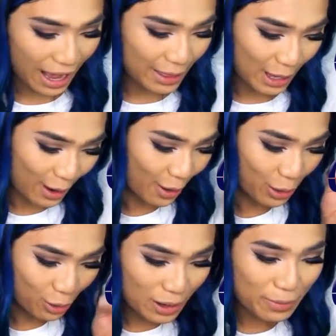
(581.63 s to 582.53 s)
and they are
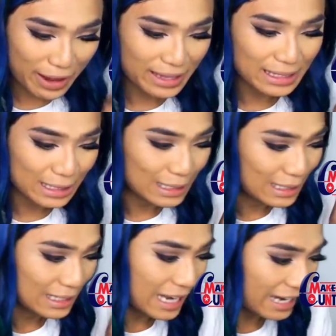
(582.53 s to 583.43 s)
3 pairs
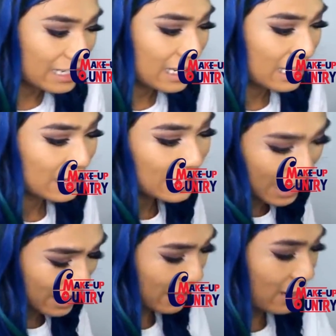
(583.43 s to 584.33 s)
stacked
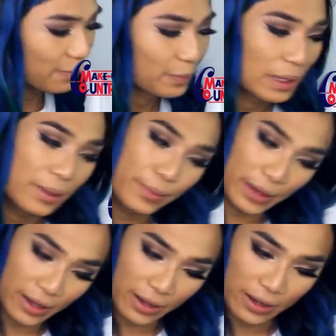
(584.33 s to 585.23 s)
together
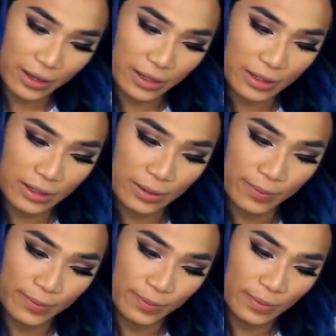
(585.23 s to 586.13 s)
because
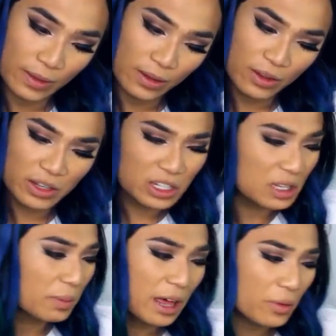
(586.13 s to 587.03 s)
you can just
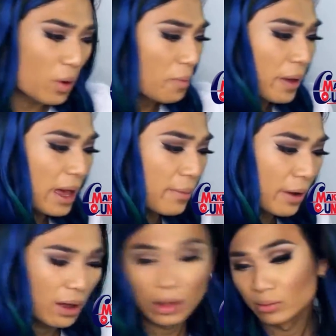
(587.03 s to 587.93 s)
apply the 1 pair,
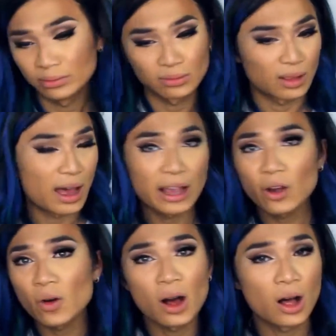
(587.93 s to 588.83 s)
but I
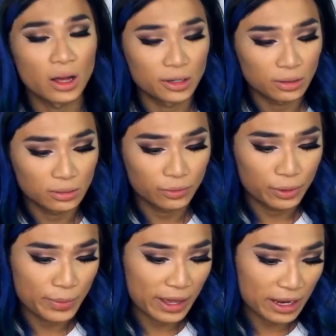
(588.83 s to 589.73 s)
go hard
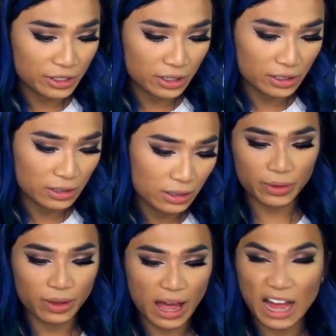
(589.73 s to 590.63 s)
with my lashes.
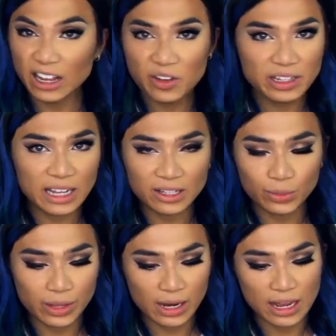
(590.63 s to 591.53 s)
I go intense
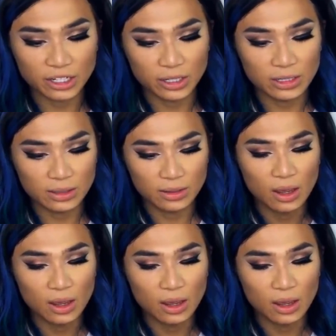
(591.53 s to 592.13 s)
with the lashes.